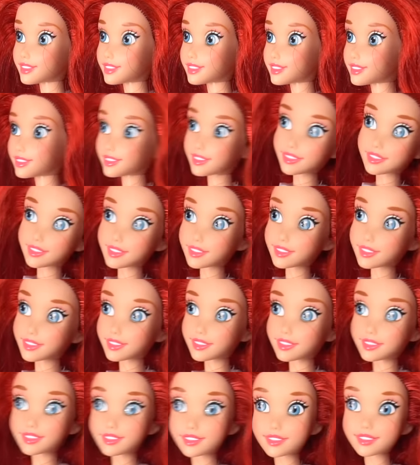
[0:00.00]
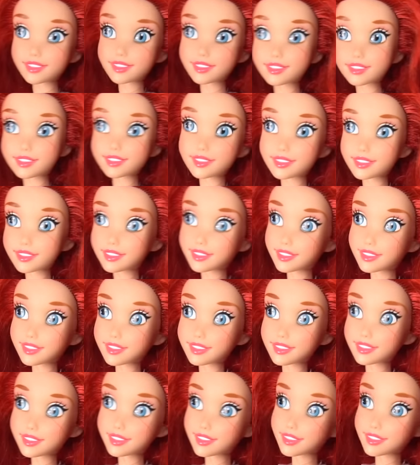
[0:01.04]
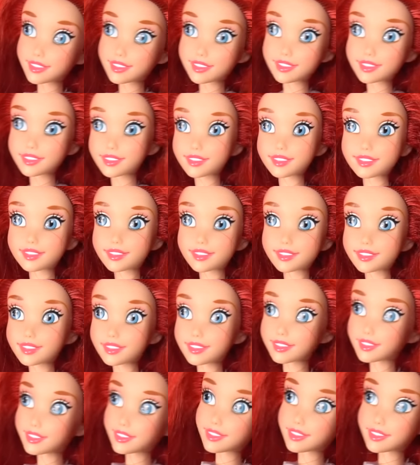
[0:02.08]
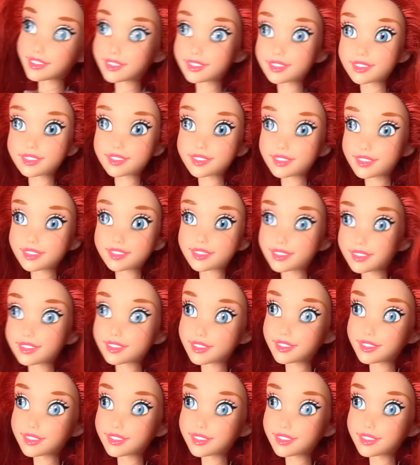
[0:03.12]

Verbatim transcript: pretty good. I'm exhausted, but I think I got